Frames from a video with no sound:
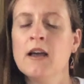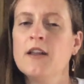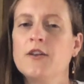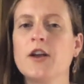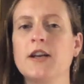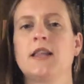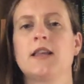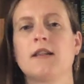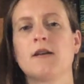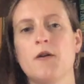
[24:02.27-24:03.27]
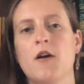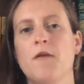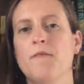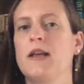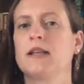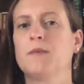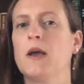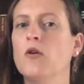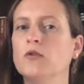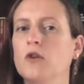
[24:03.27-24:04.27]
The only thing that makes me
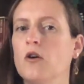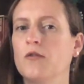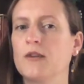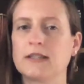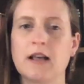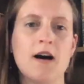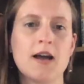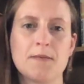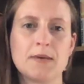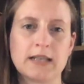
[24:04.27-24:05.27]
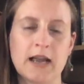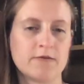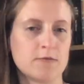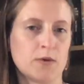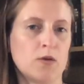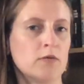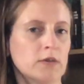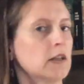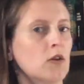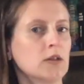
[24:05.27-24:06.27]
hold off is that I am a terrible
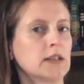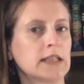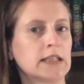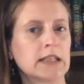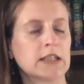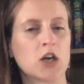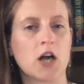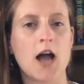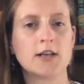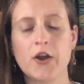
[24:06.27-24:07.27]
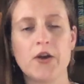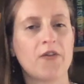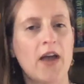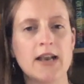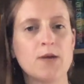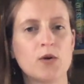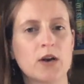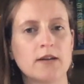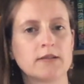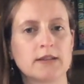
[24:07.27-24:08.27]
holiday stitcher. I don't know if anyone
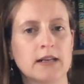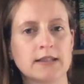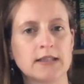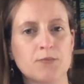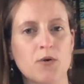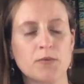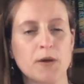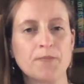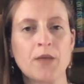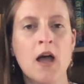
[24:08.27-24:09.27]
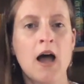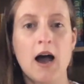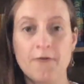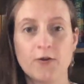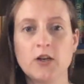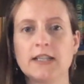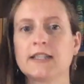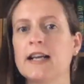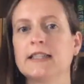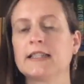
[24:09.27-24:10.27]
else has this problem. I fully
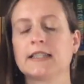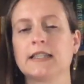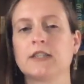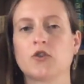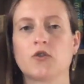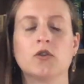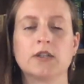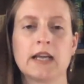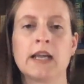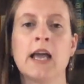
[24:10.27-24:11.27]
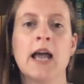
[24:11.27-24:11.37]
intend to stitch on holiday.